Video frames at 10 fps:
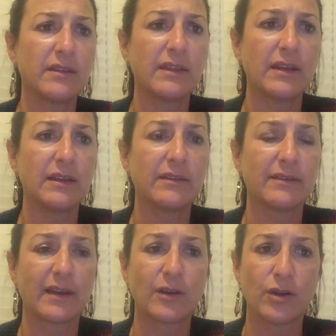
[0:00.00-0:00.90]
The
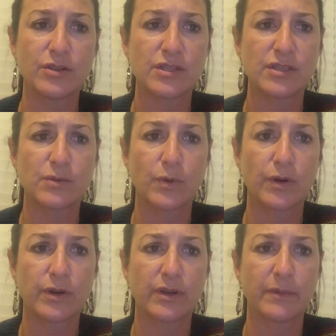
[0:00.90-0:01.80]
psychologist's
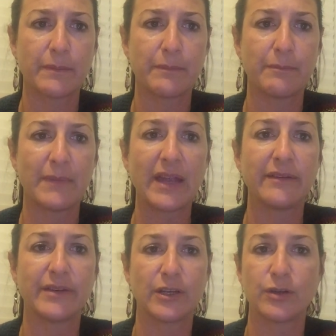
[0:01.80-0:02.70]
work may
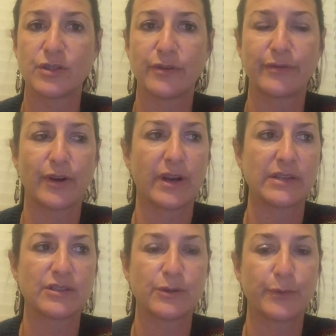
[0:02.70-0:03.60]
even go so far
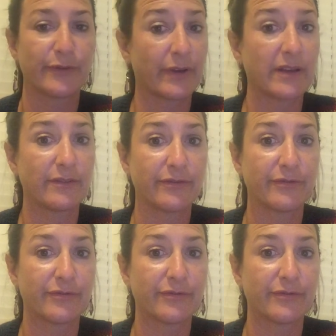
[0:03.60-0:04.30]
as to provide